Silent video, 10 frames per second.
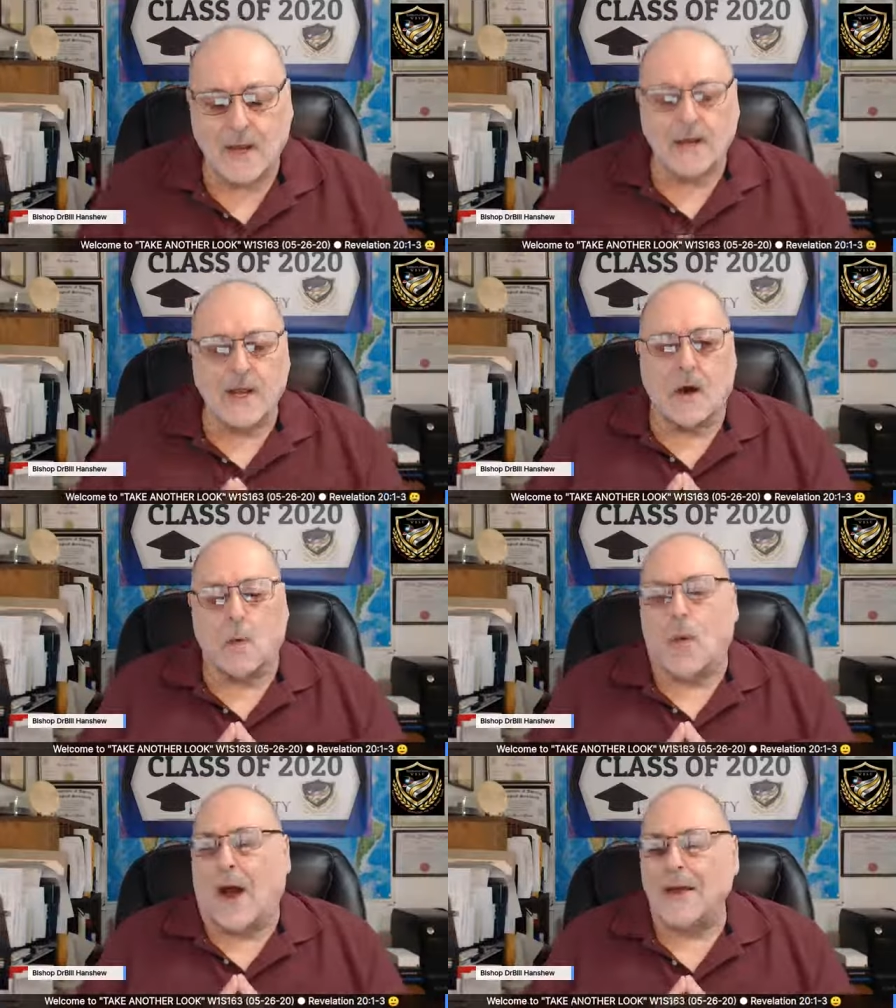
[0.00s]
Now,
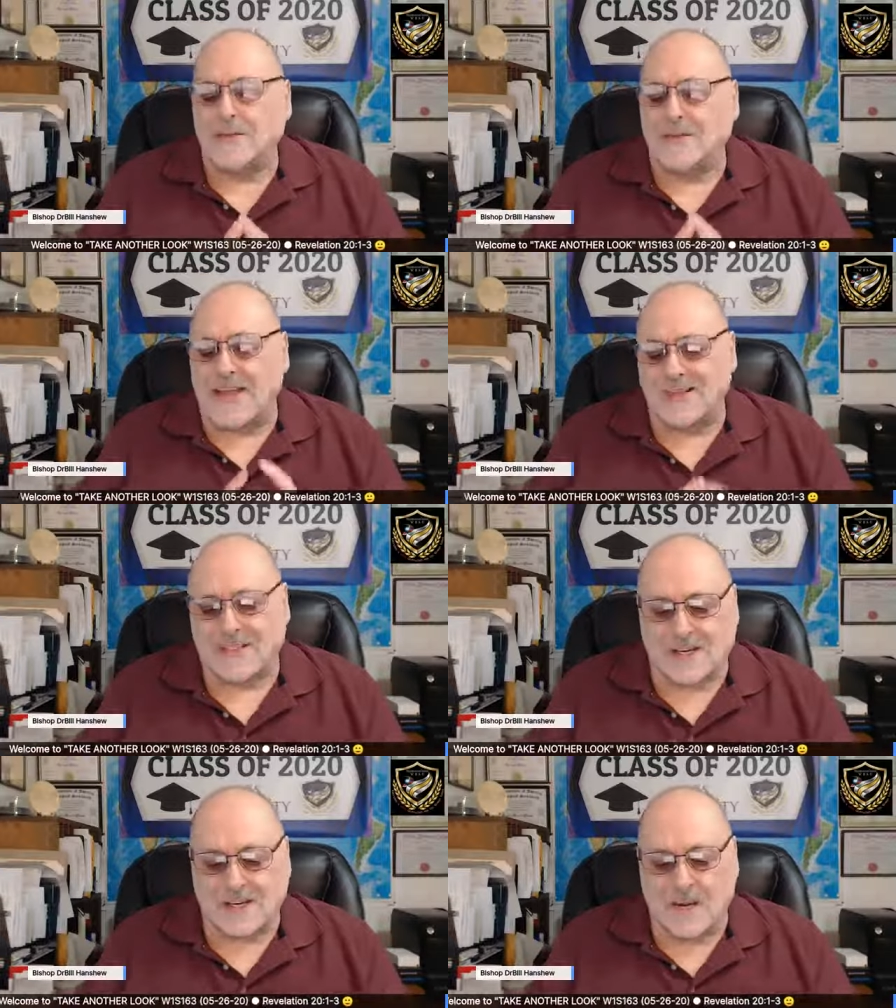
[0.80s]
why is that
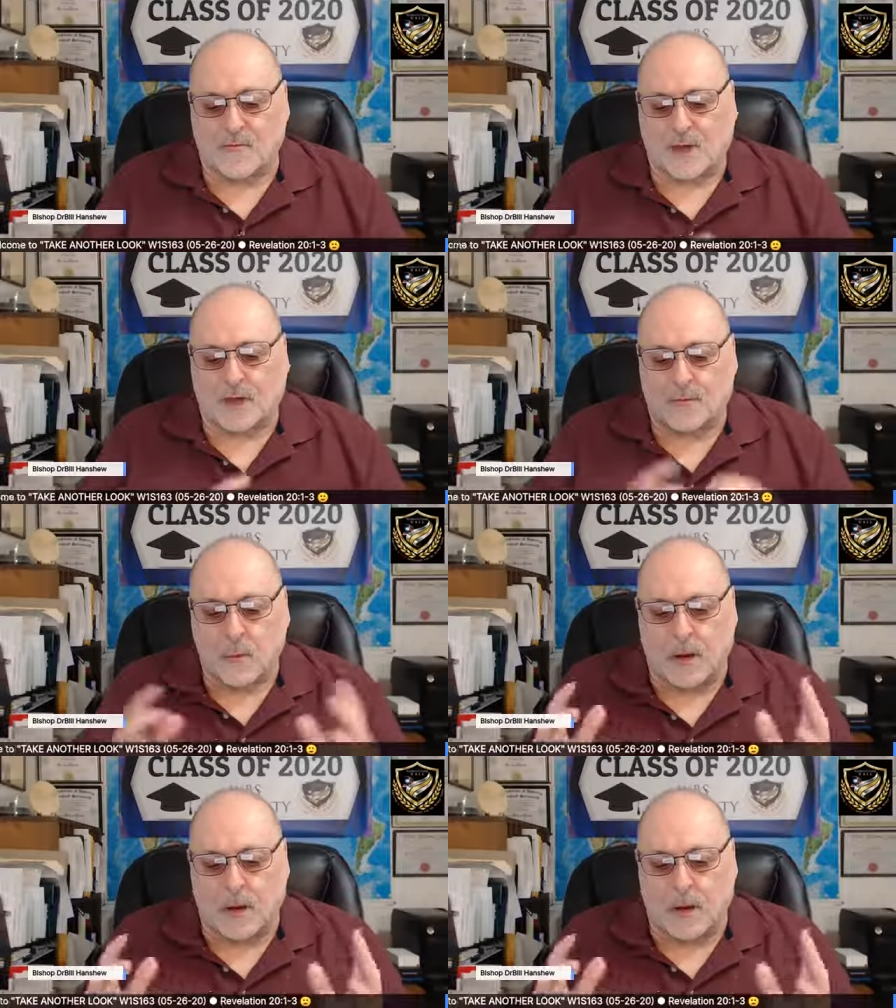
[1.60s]
significant?